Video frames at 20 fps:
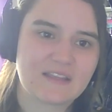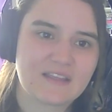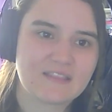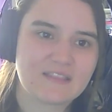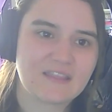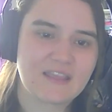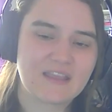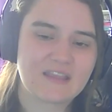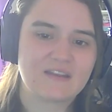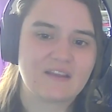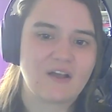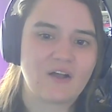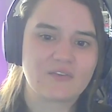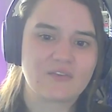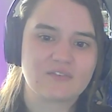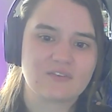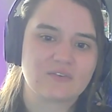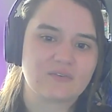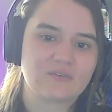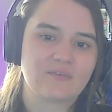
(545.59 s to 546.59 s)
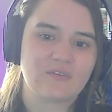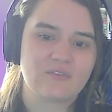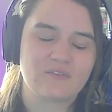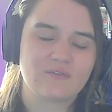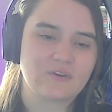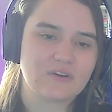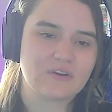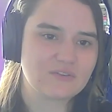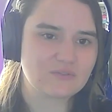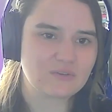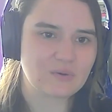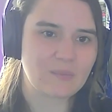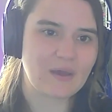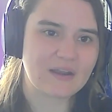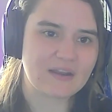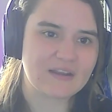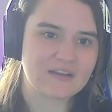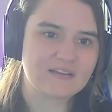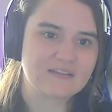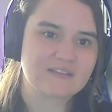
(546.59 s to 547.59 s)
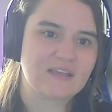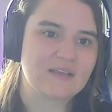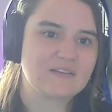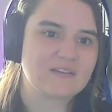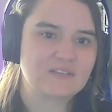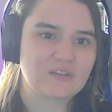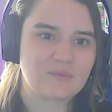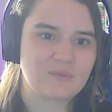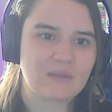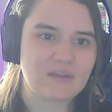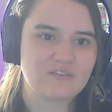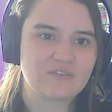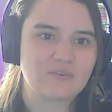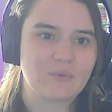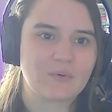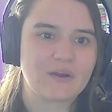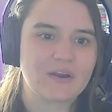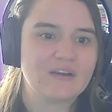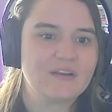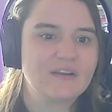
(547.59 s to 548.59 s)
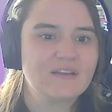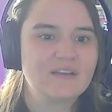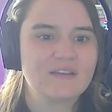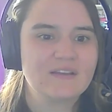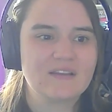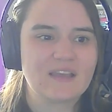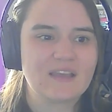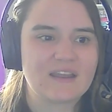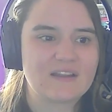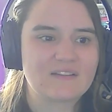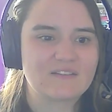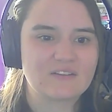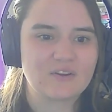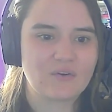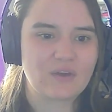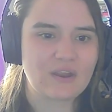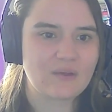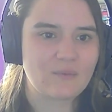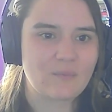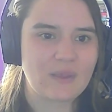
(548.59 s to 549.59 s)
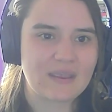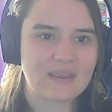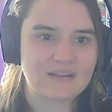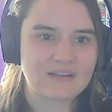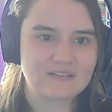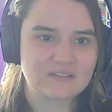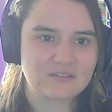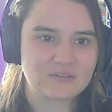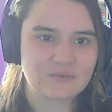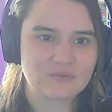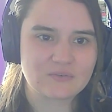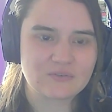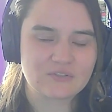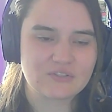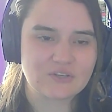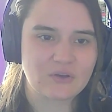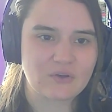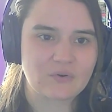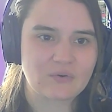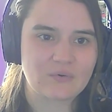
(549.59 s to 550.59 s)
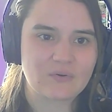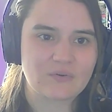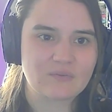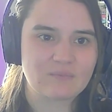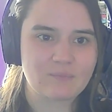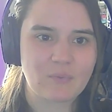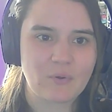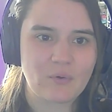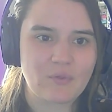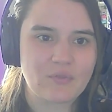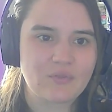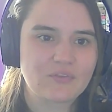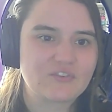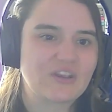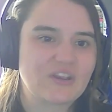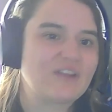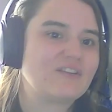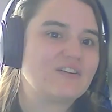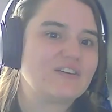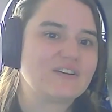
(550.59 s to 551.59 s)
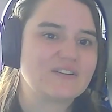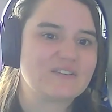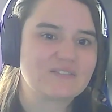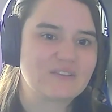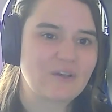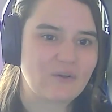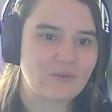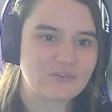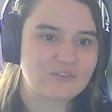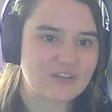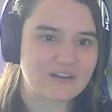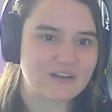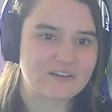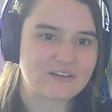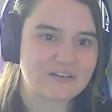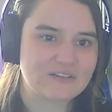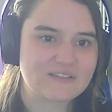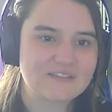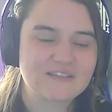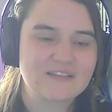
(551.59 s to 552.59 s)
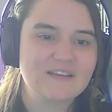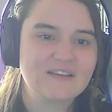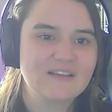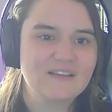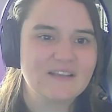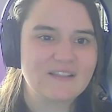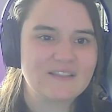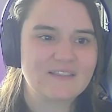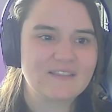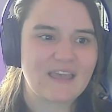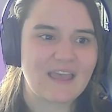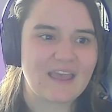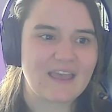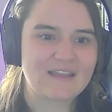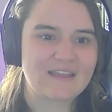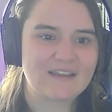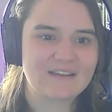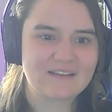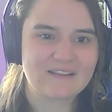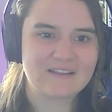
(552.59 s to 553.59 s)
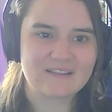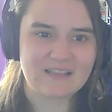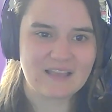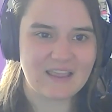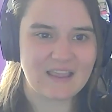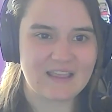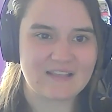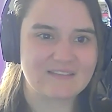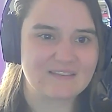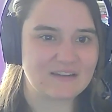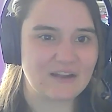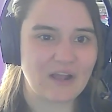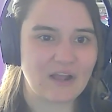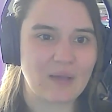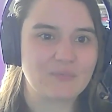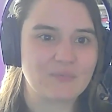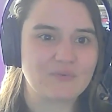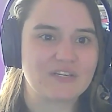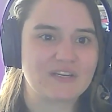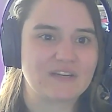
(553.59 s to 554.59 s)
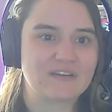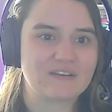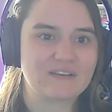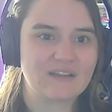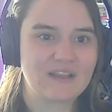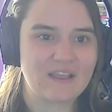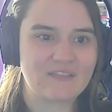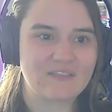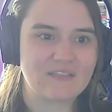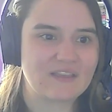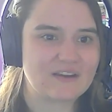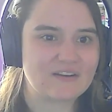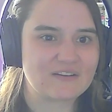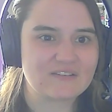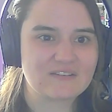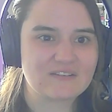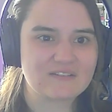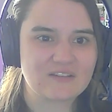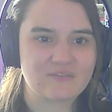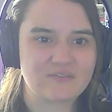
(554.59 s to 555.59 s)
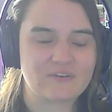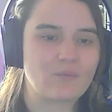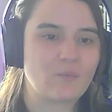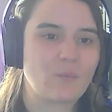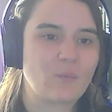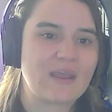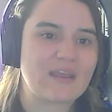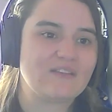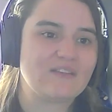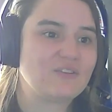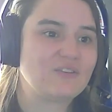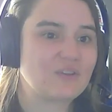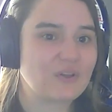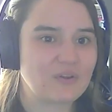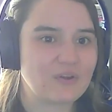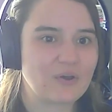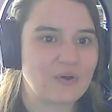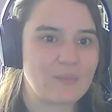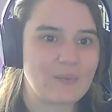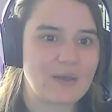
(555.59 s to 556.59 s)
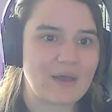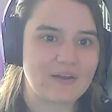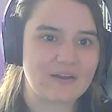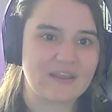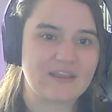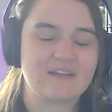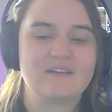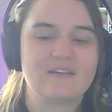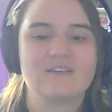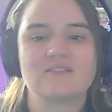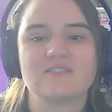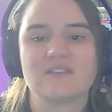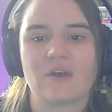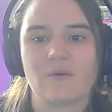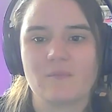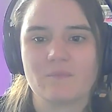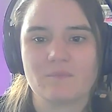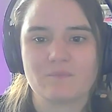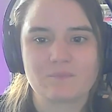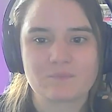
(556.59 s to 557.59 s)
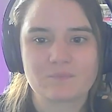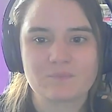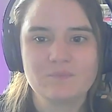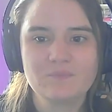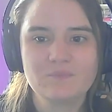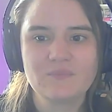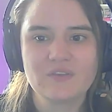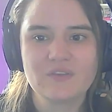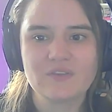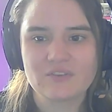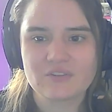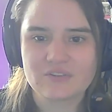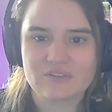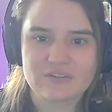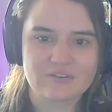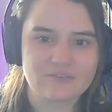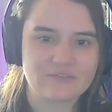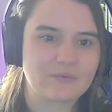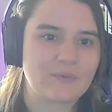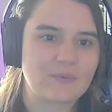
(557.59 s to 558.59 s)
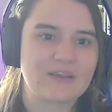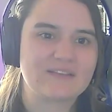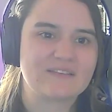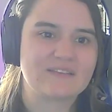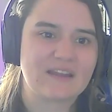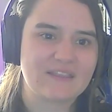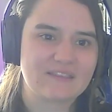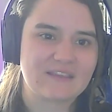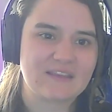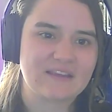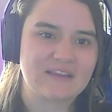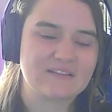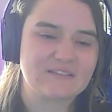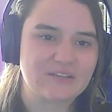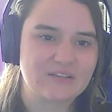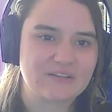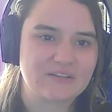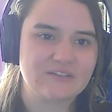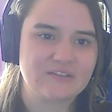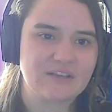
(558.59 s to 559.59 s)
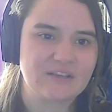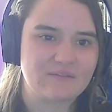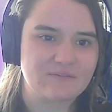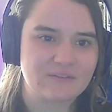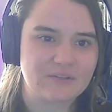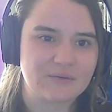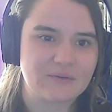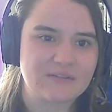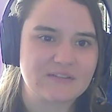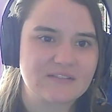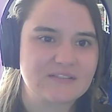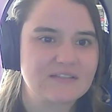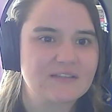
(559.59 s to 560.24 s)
And then also the FIRST Robotics, I still mentor, and it's a great way to show both genders, all genders, that it's an option and there's different ways you can go about it. So those are the different ways that I think it's good to influence.